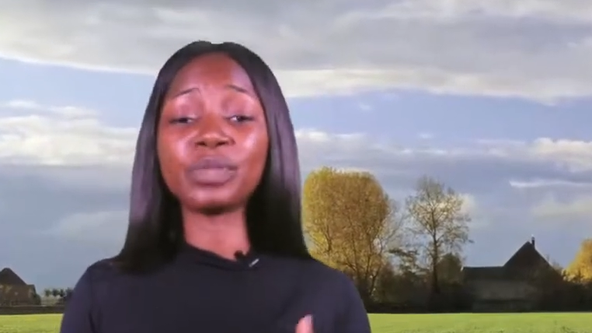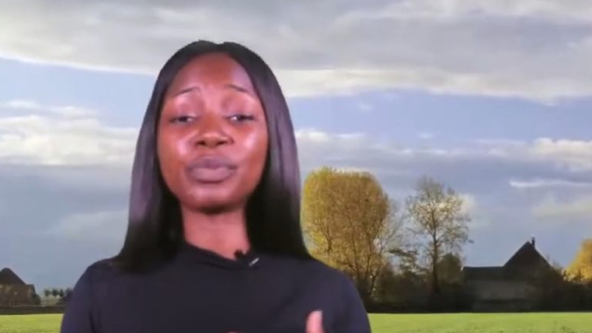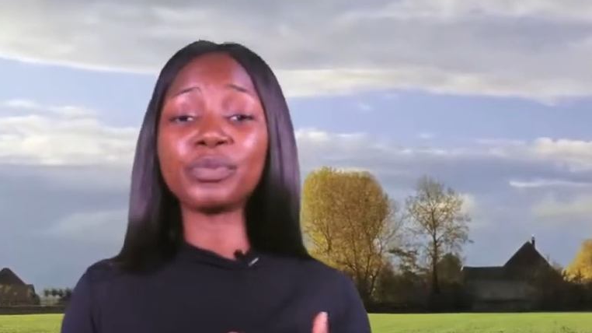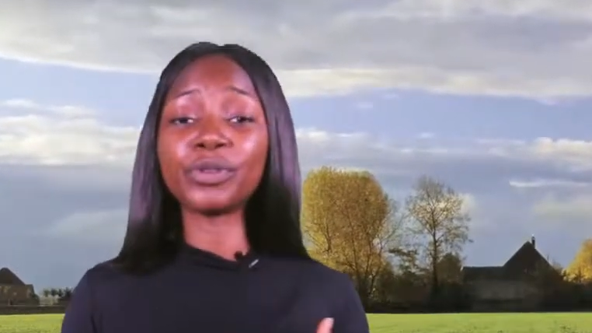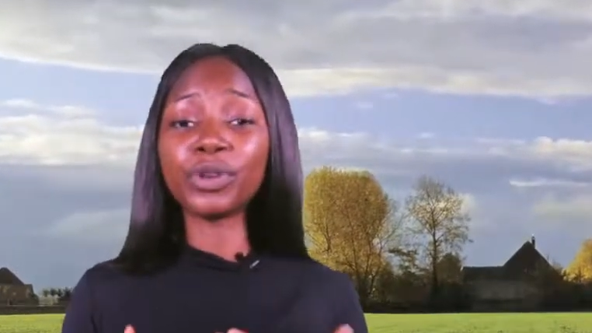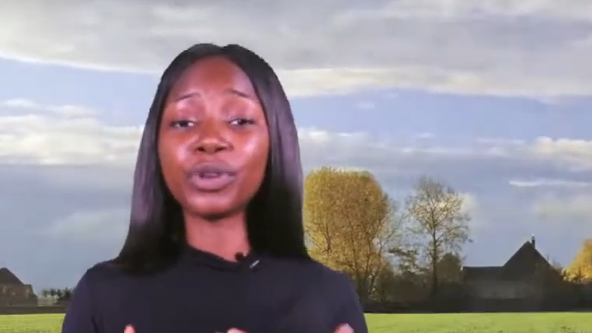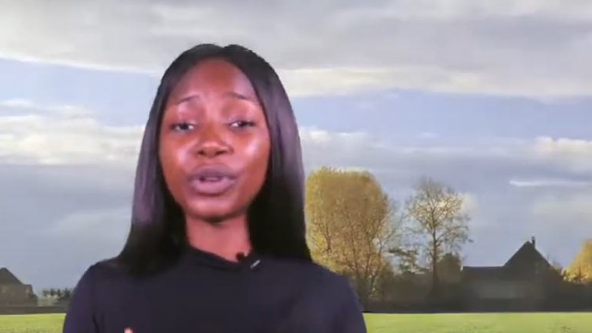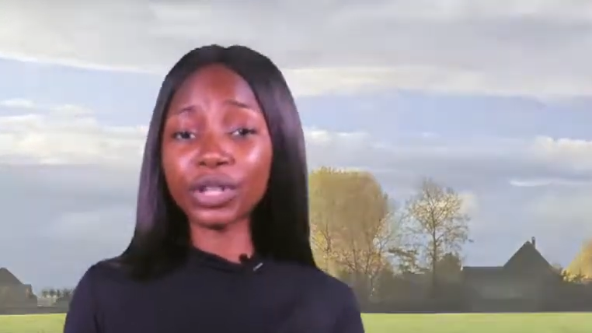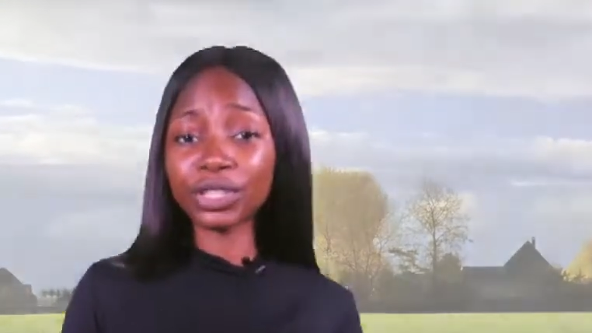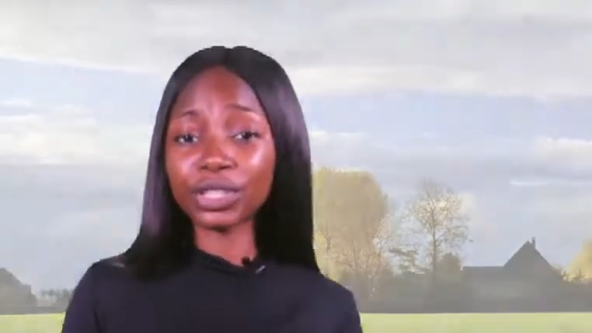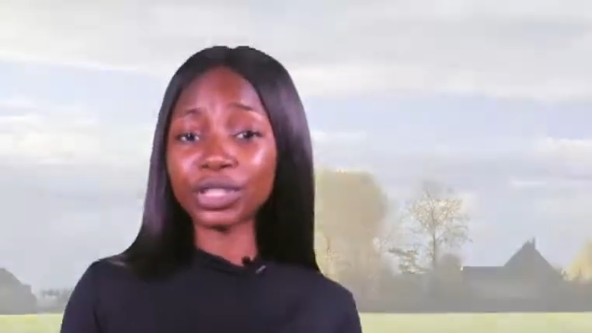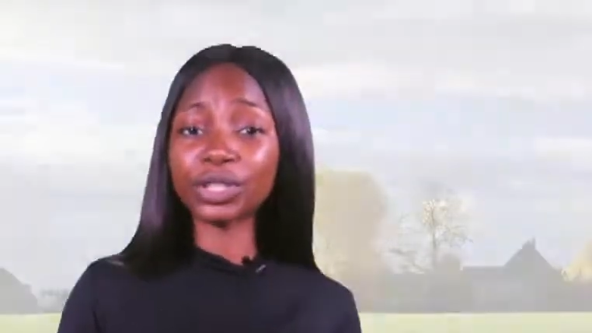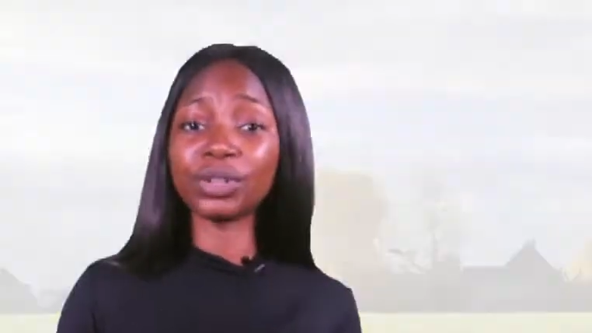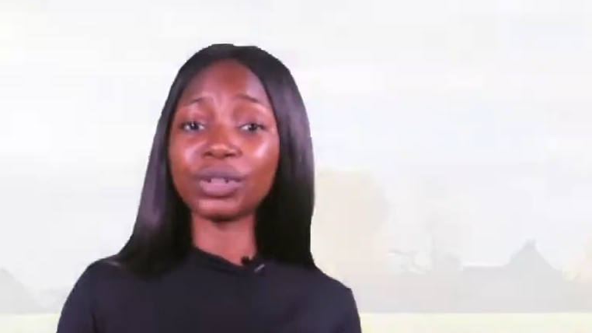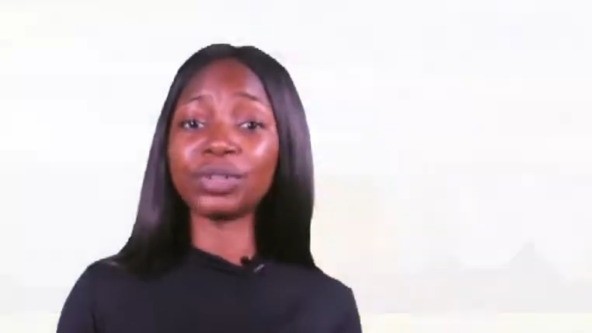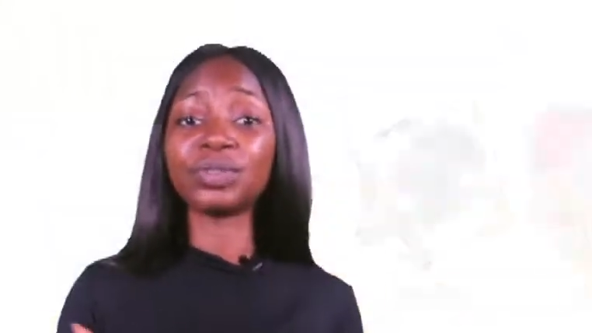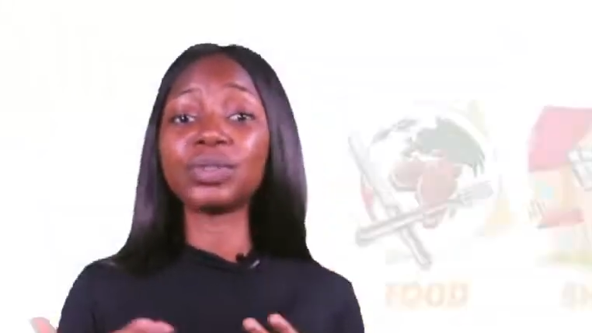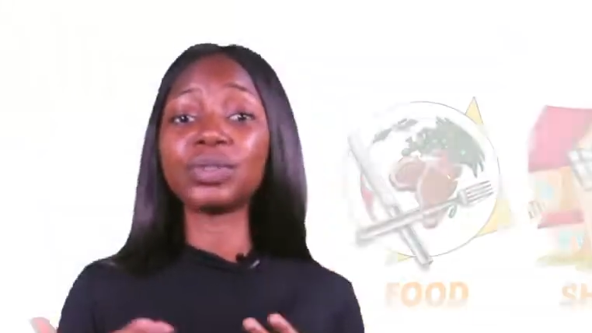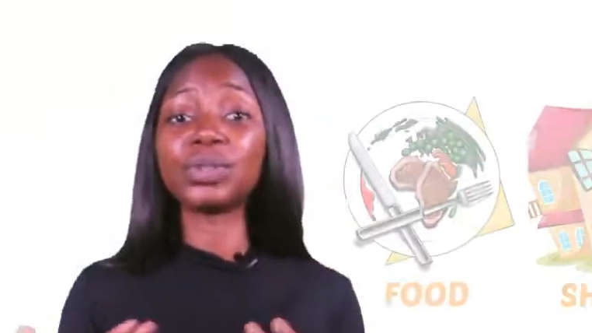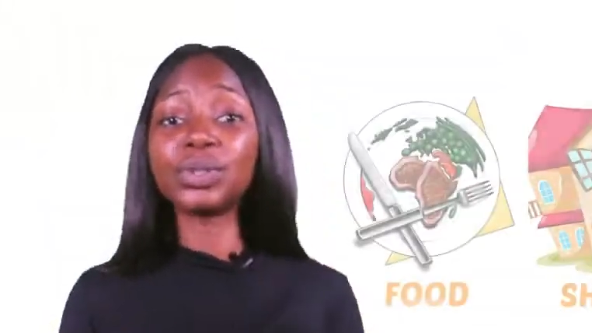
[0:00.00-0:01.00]
the production
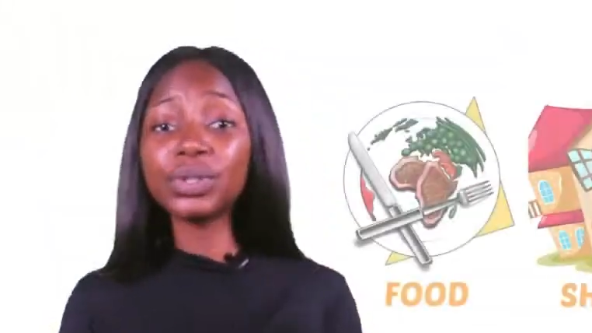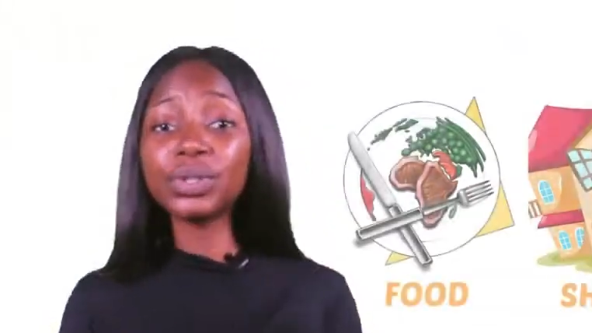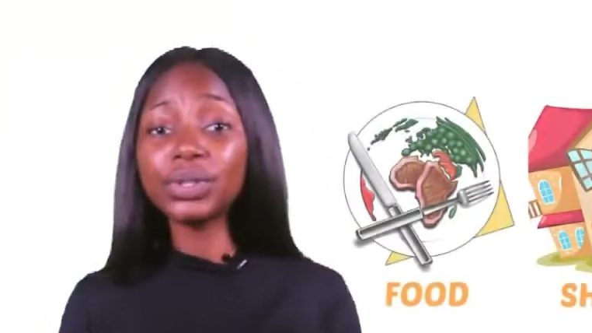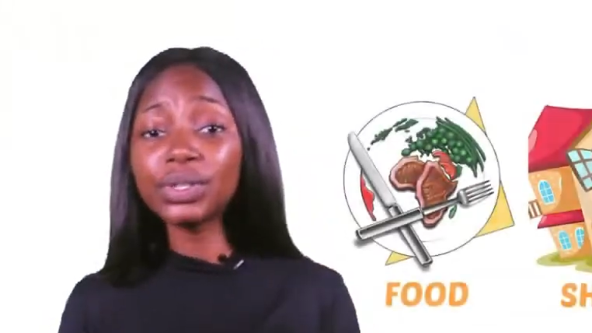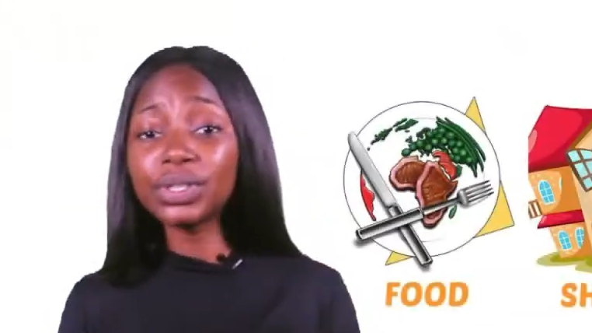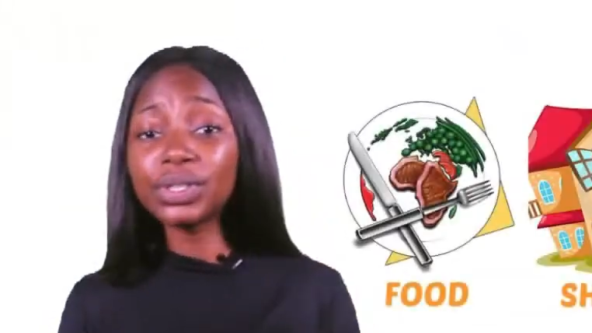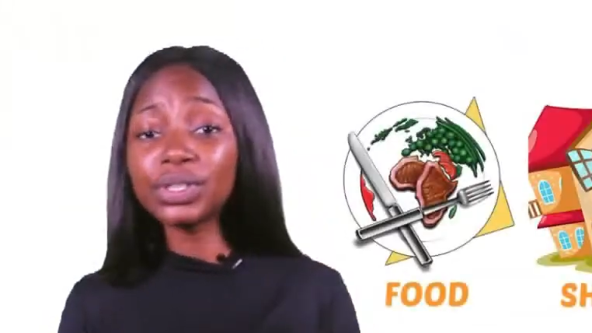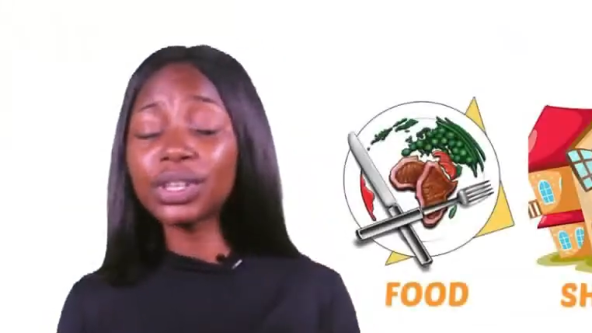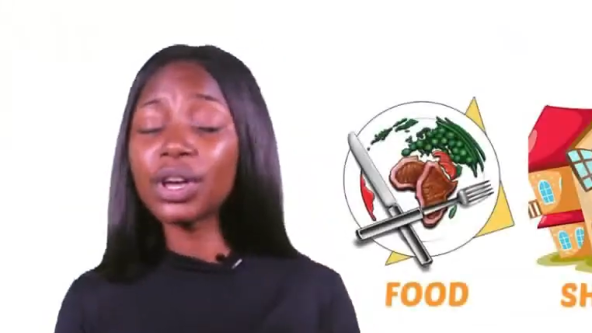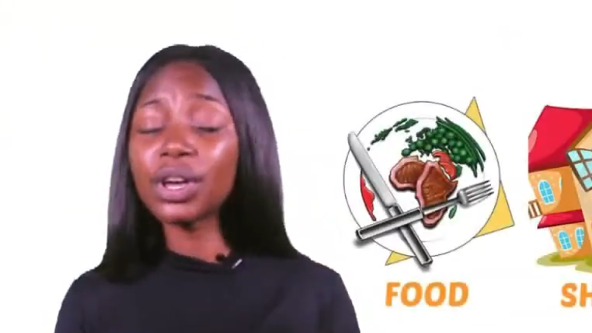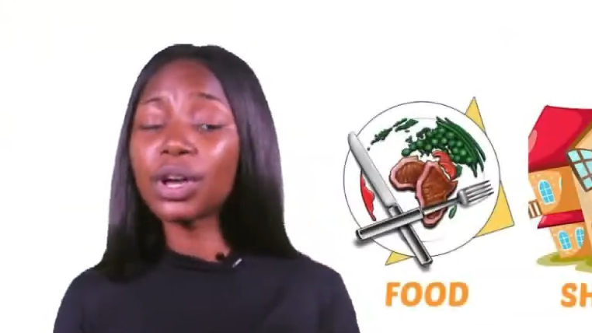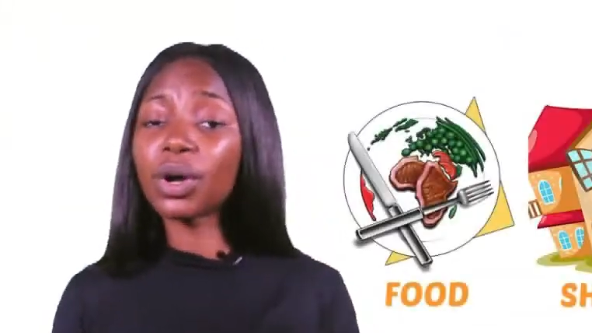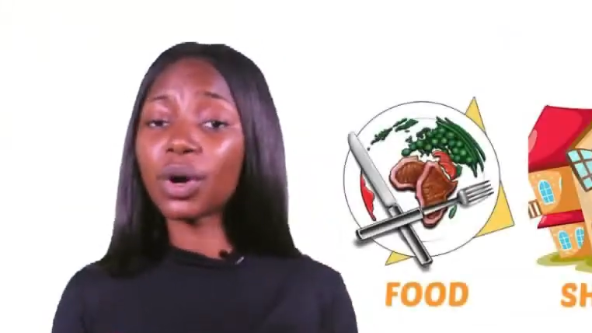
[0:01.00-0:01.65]
of goods,